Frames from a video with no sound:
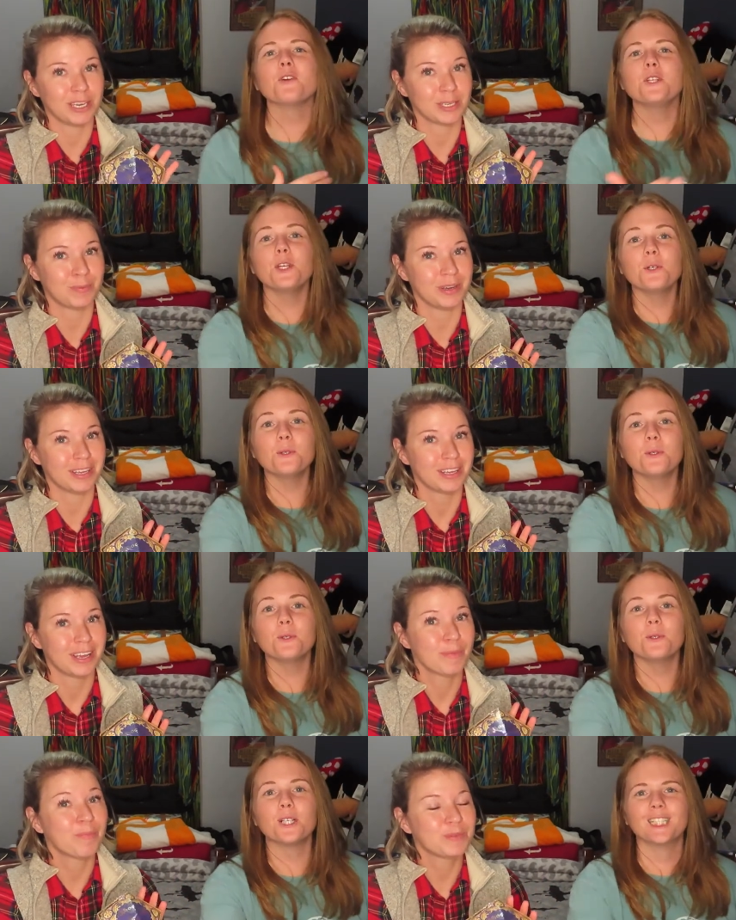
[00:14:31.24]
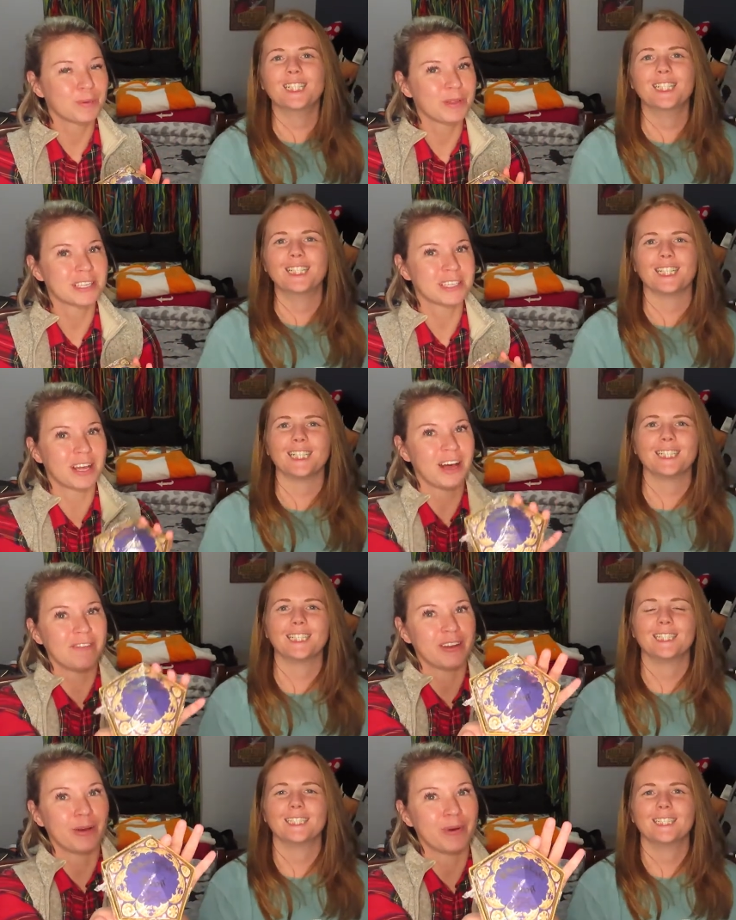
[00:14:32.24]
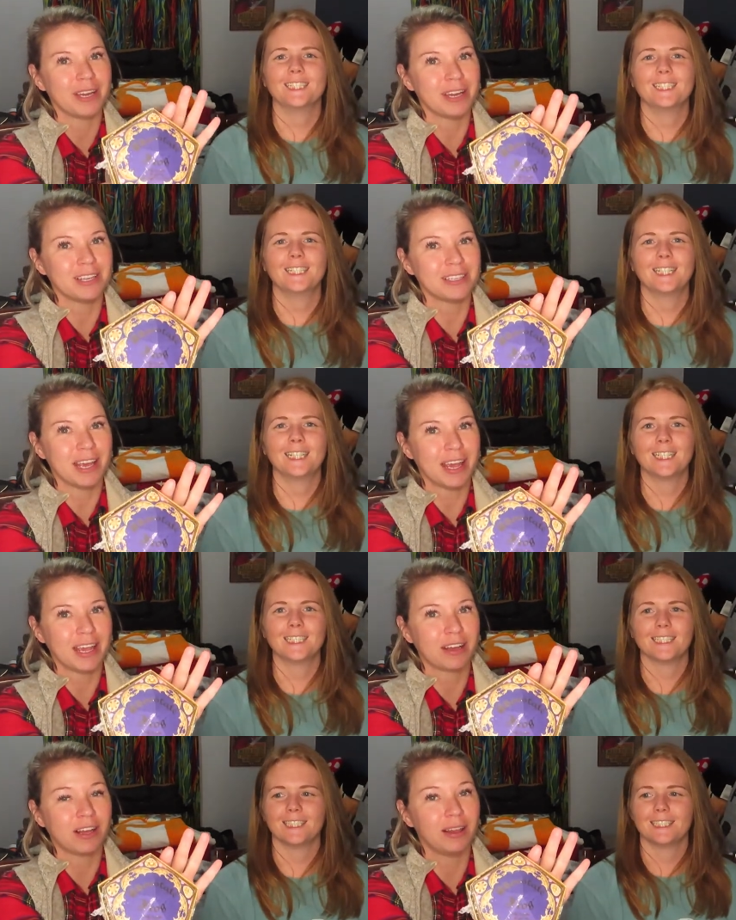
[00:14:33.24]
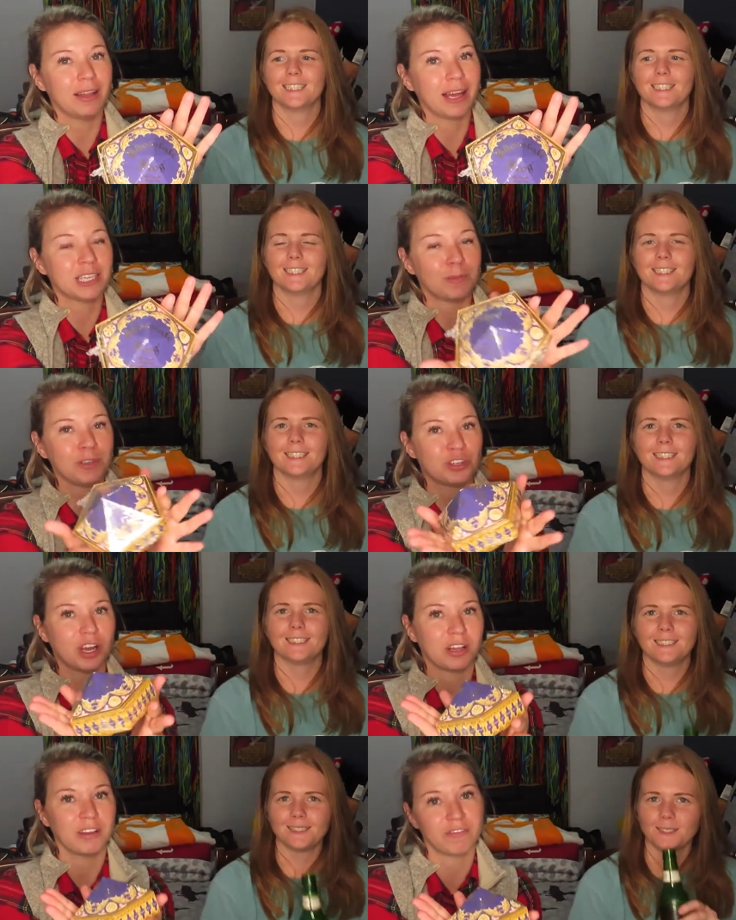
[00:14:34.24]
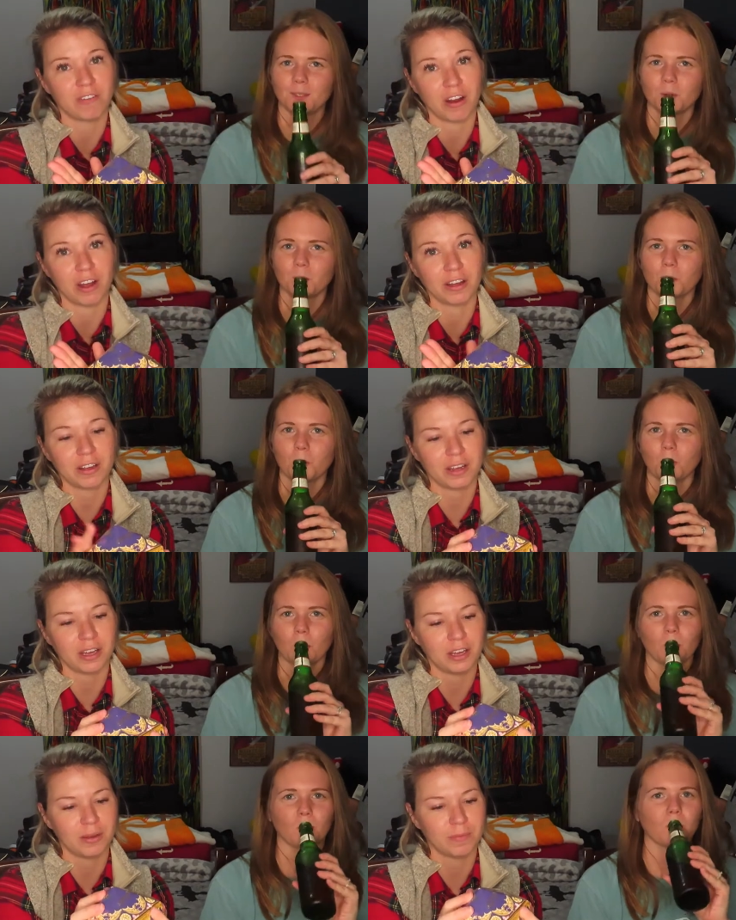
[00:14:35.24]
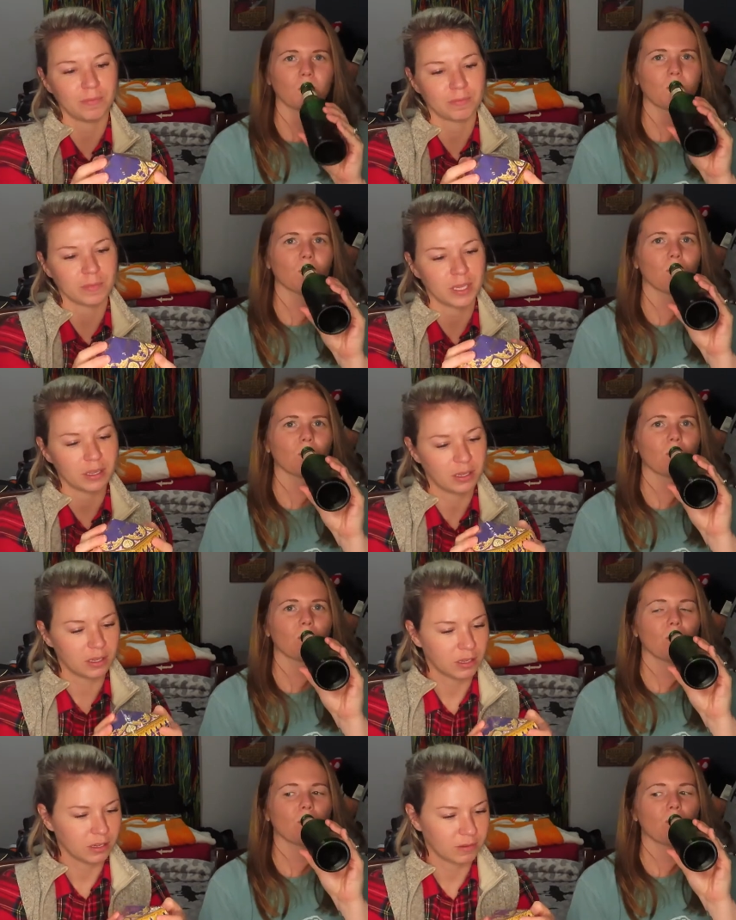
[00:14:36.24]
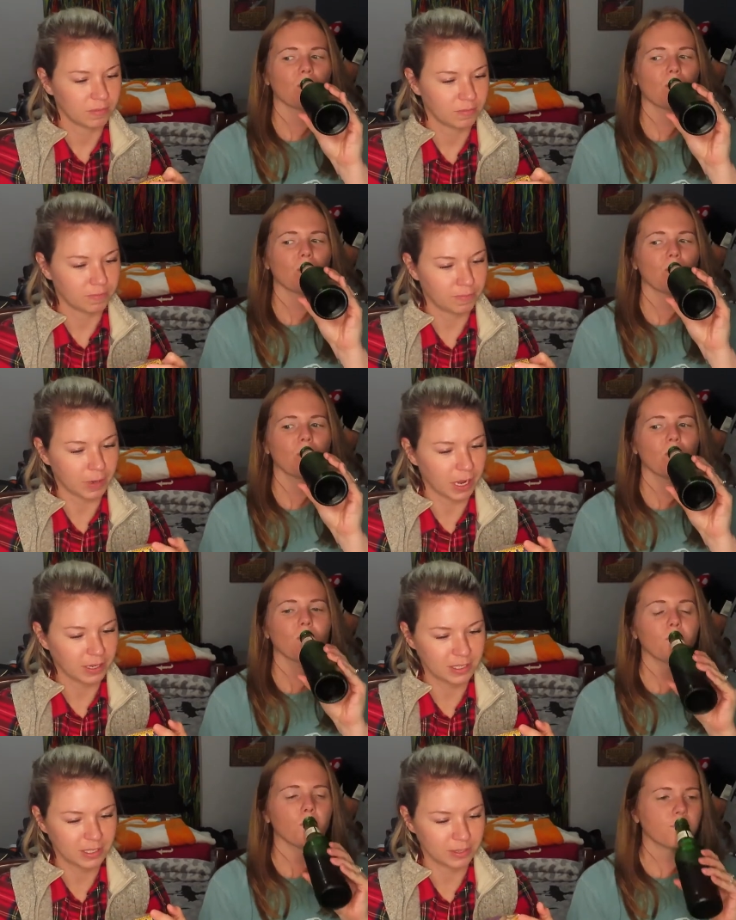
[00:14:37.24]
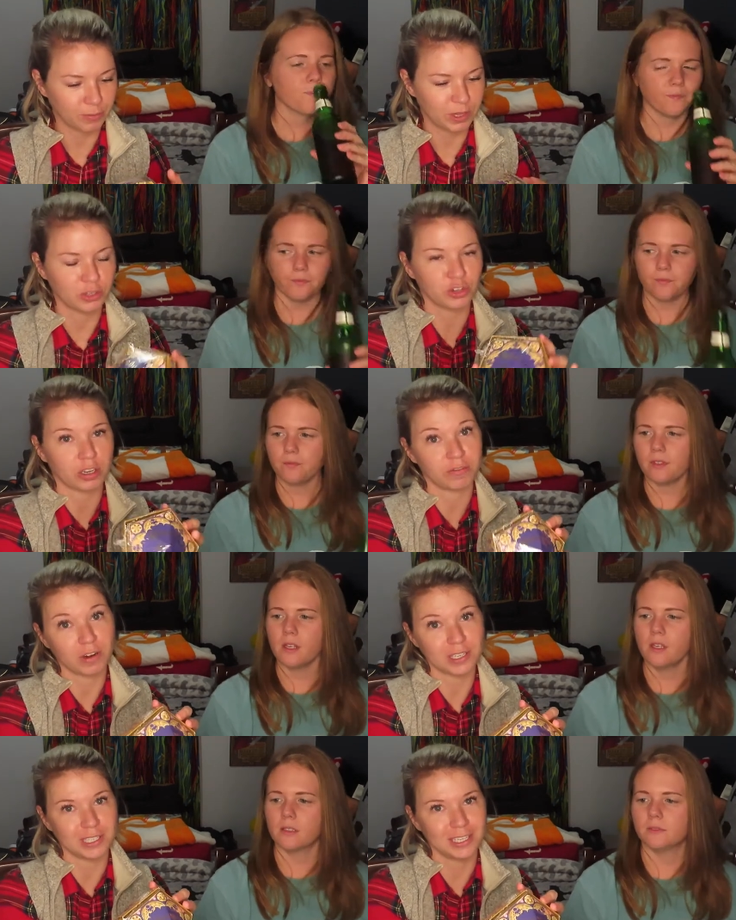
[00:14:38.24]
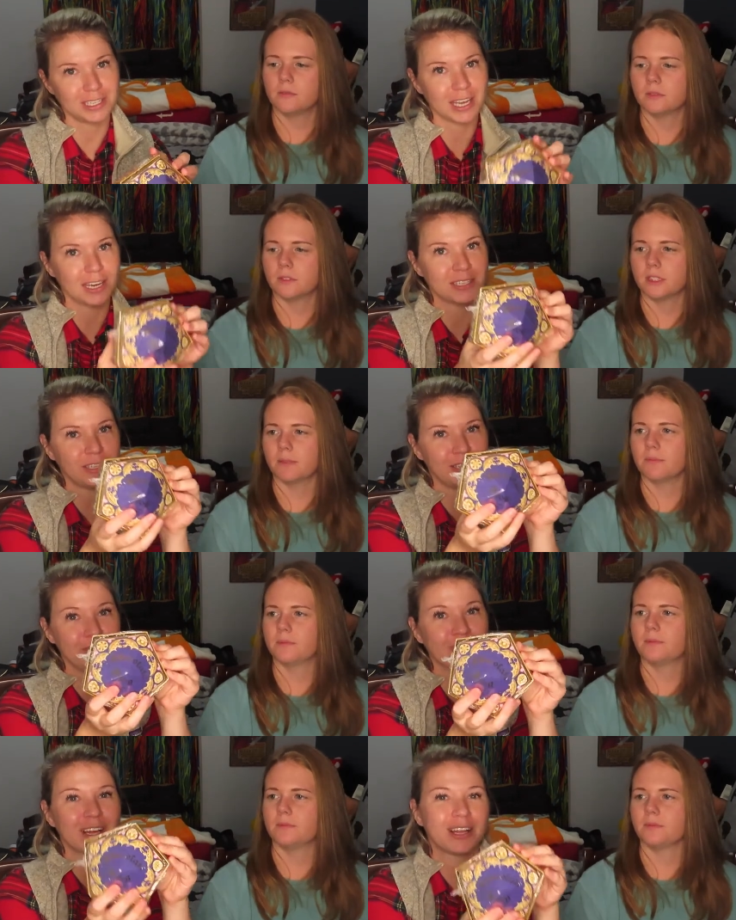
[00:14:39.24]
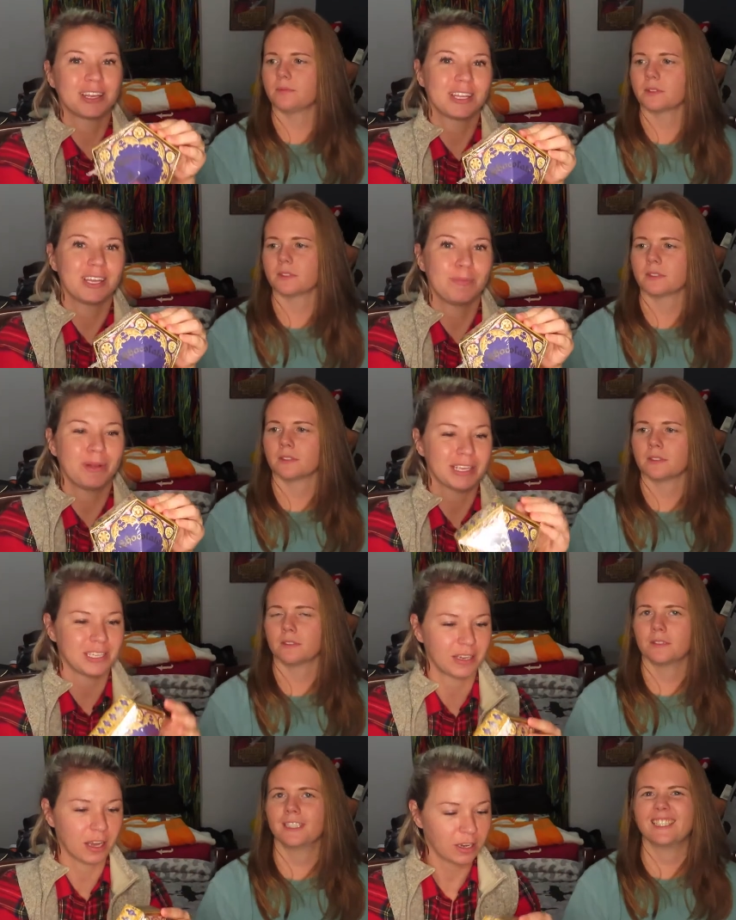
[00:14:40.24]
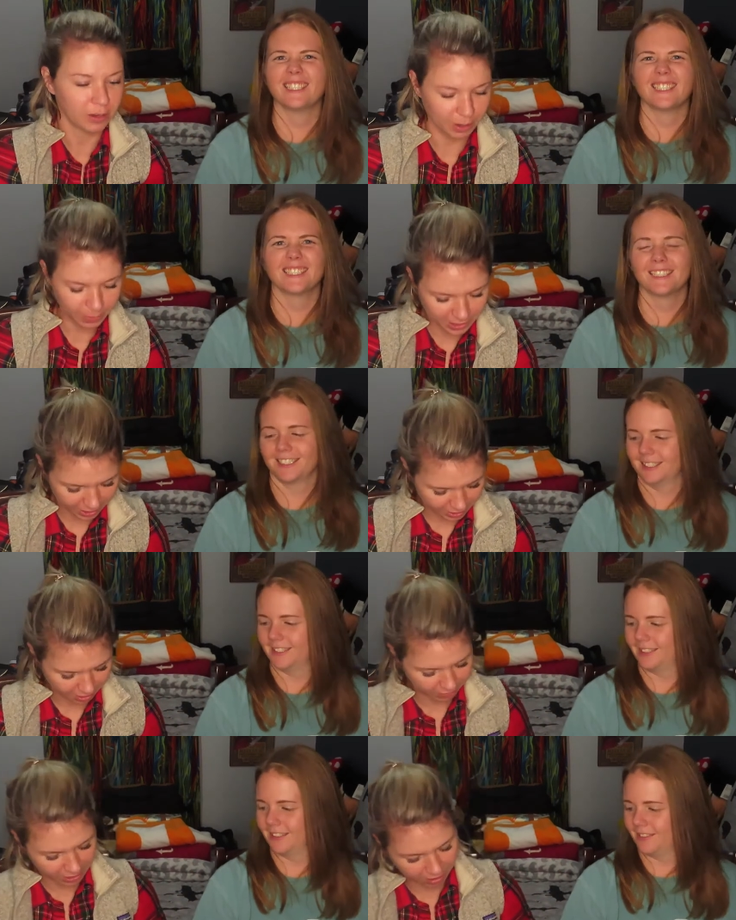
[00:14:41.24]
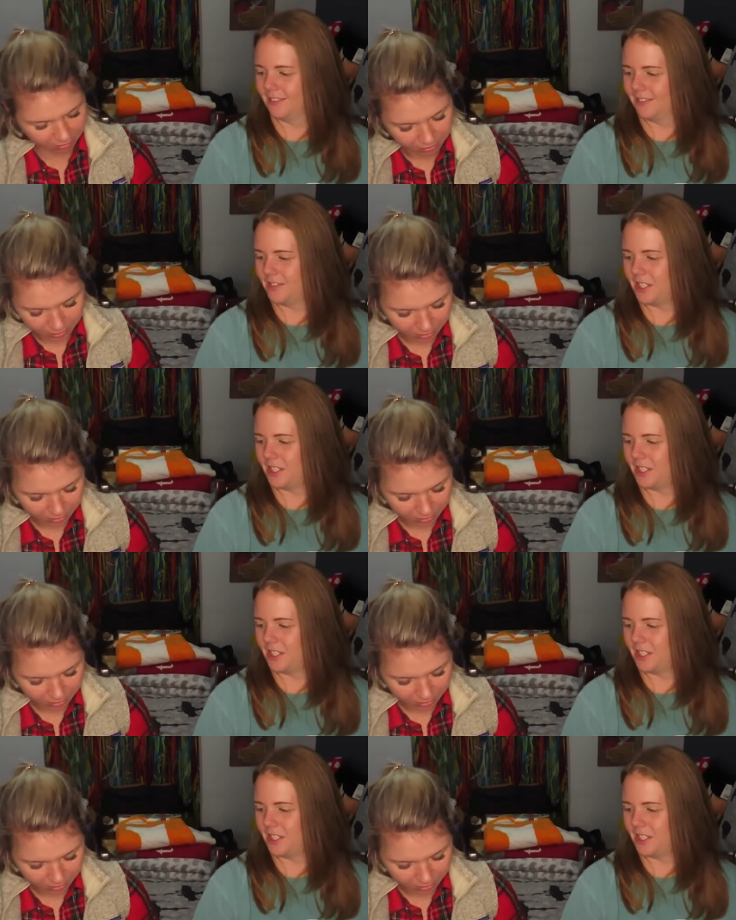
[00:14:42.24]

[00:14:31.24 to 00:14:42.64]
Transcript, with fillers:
Speaker 1: wanted For you! to put this in the haul video, but it is a collectible chocolate frog um, box with the chocolate frog still inside. It's yep. still even got like the plastic, you know, I'm gonna take this off right now.